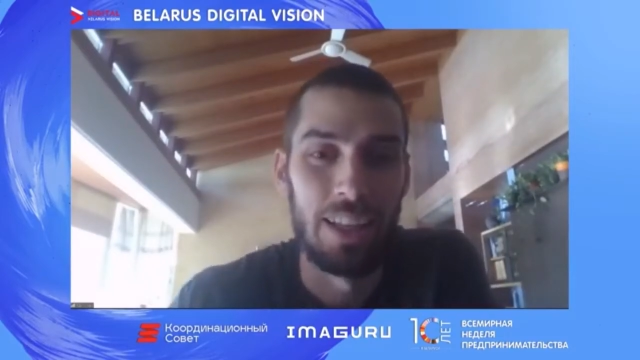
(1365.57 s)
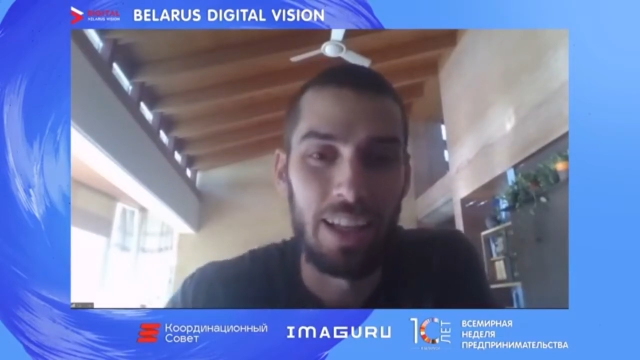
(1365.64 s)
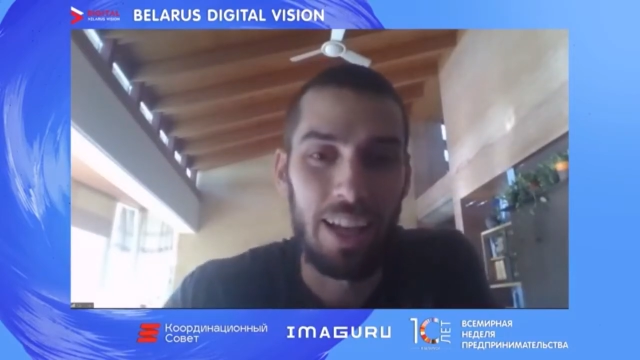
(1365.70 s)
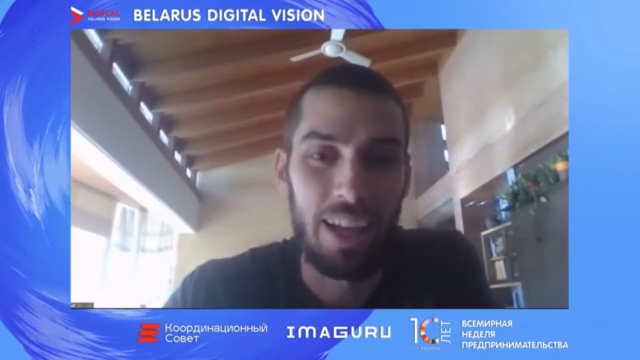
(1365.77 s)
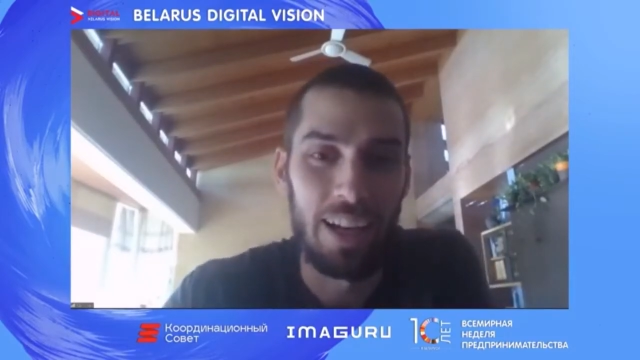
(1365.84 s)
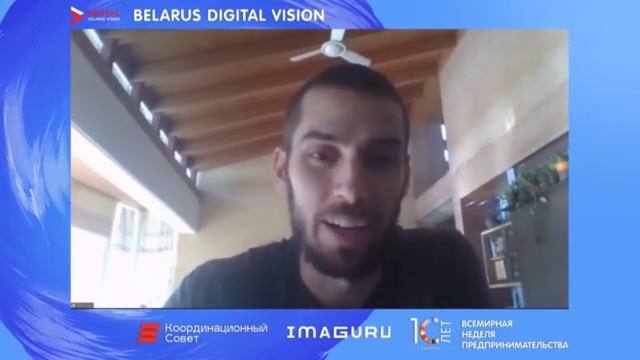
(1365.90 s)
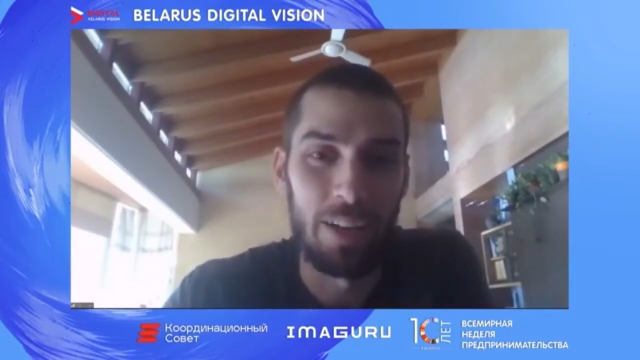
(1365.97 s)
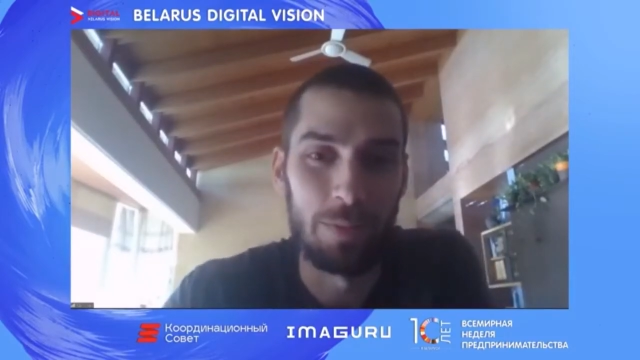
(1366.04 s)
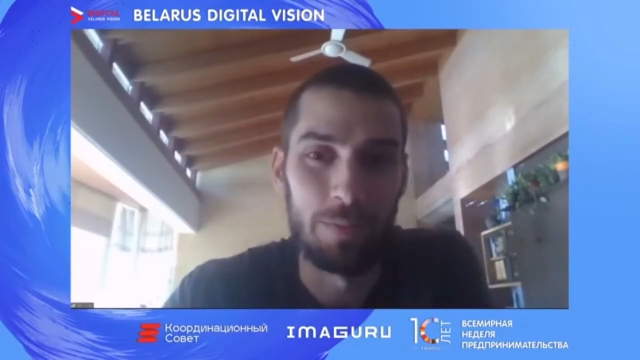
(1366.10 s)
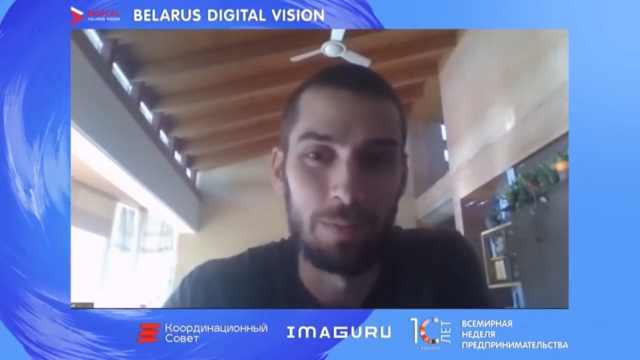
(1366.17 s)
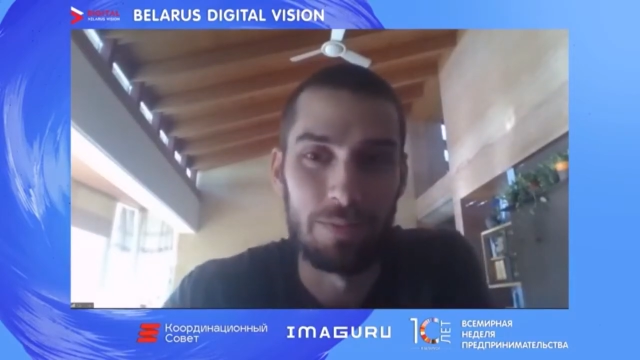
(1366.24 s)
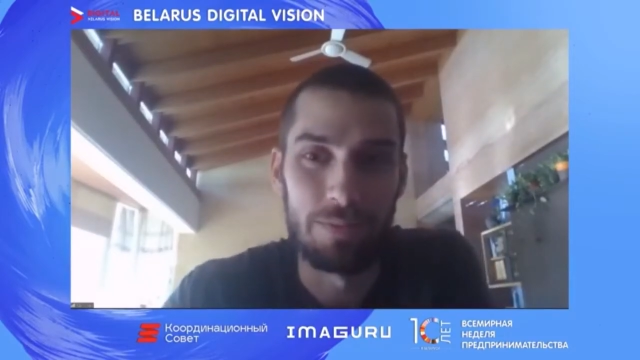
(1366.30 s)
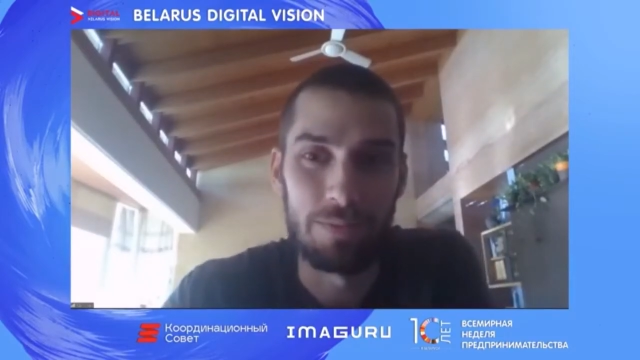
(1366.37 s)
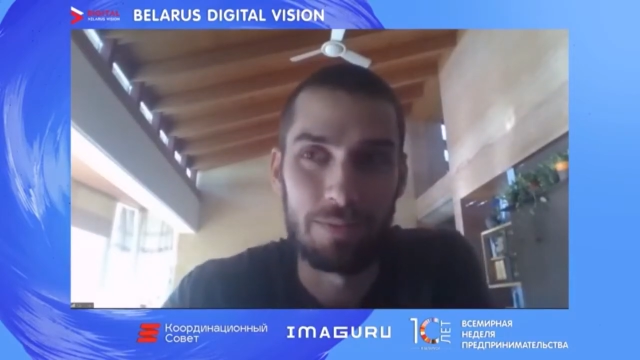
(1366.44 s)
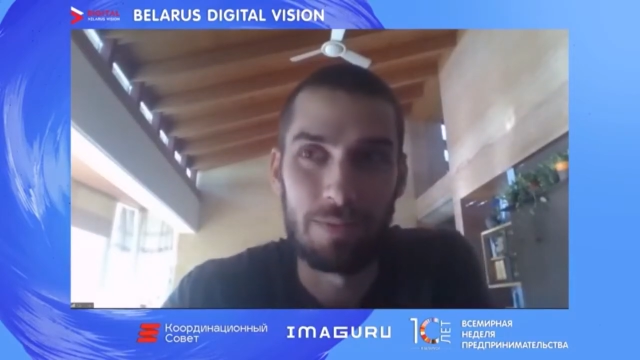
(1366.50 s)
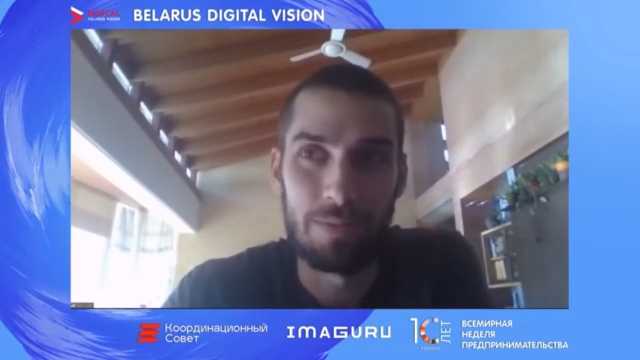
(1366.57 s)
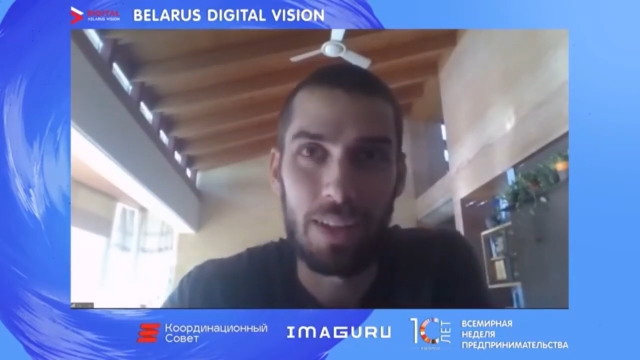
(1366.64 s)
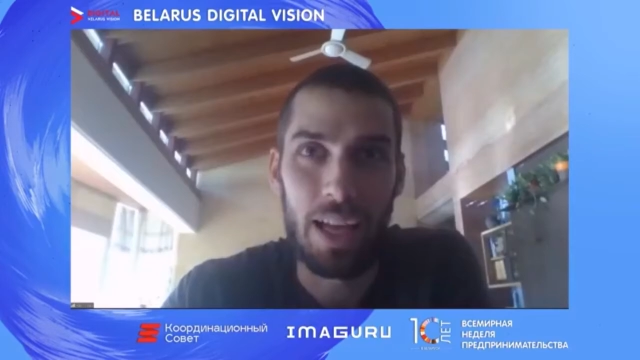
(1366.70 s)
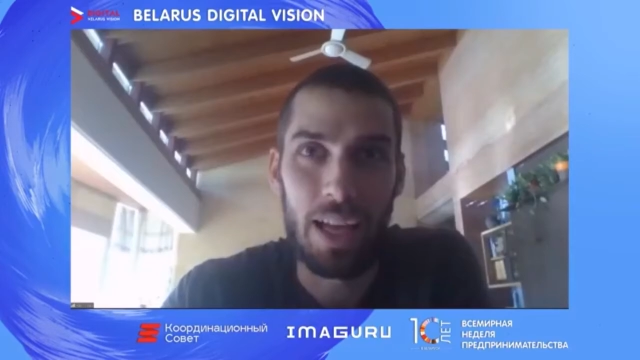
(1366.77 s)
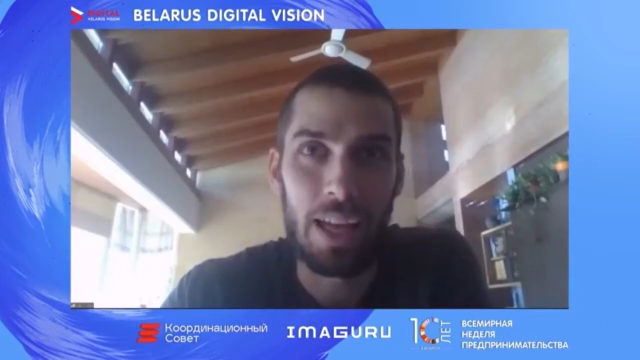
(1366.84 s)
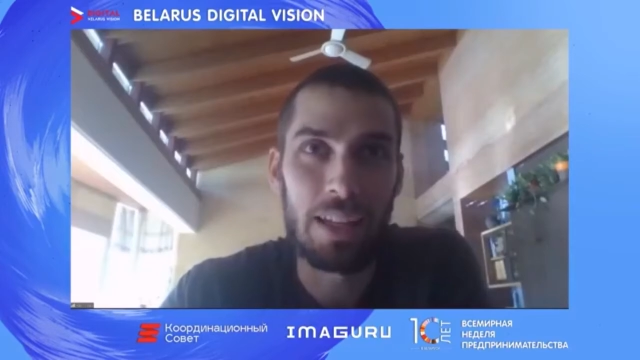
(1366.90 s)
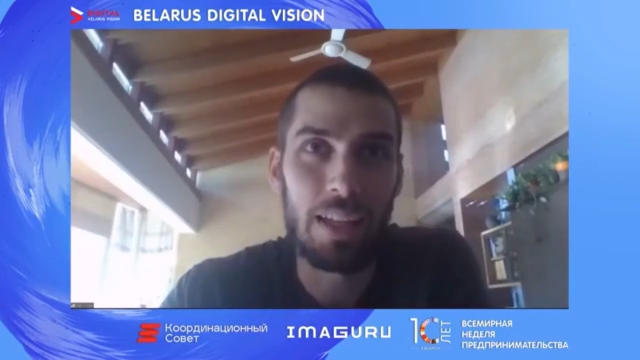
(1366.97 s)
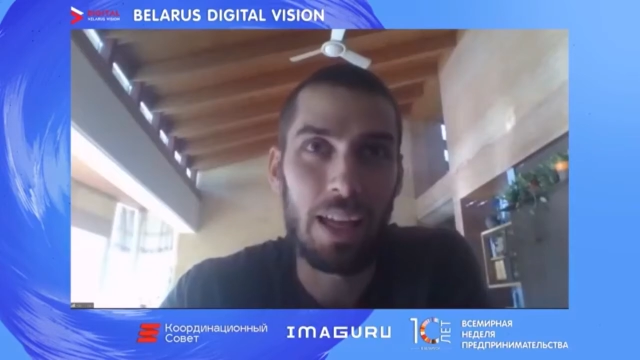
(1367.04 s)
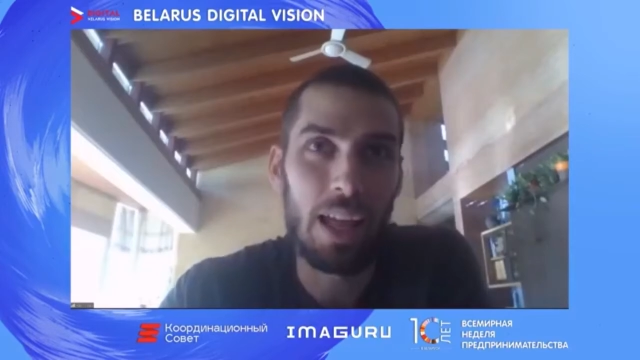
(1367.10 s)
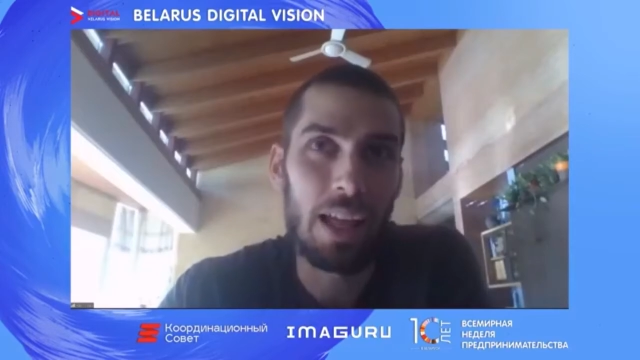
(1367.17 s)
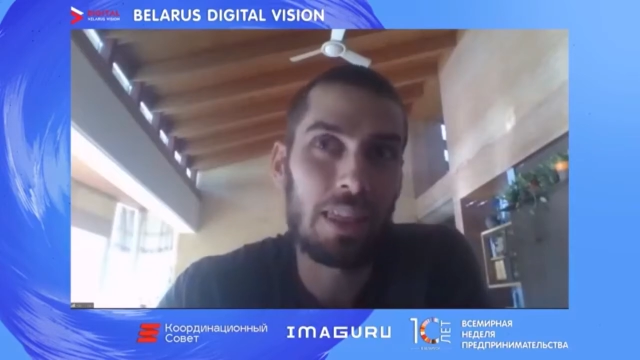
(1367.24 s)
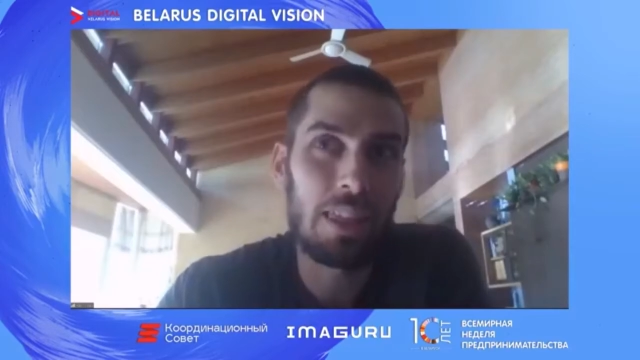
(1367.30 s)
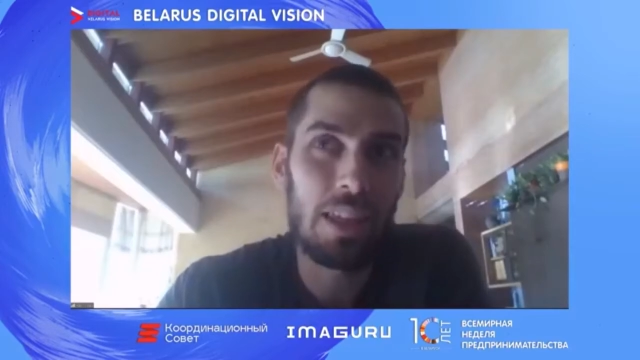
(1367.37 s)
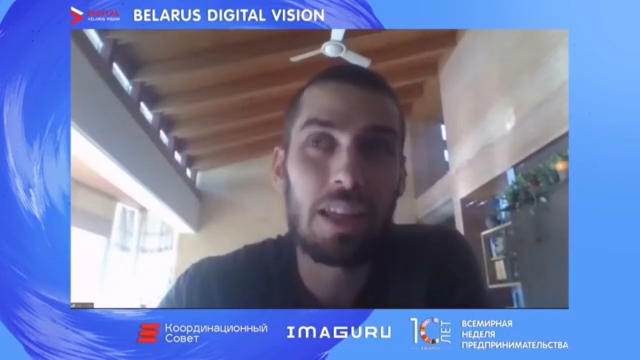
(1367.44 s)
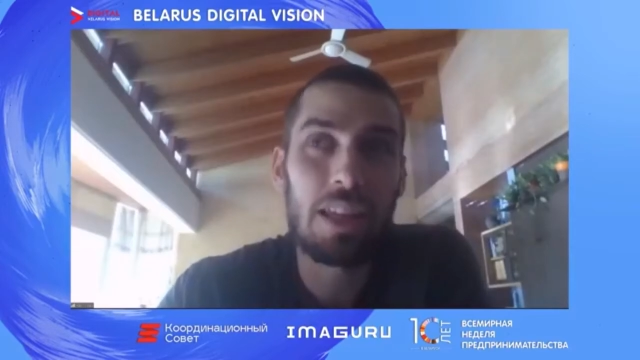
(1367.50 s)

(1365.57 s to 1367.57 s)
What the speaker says: And I think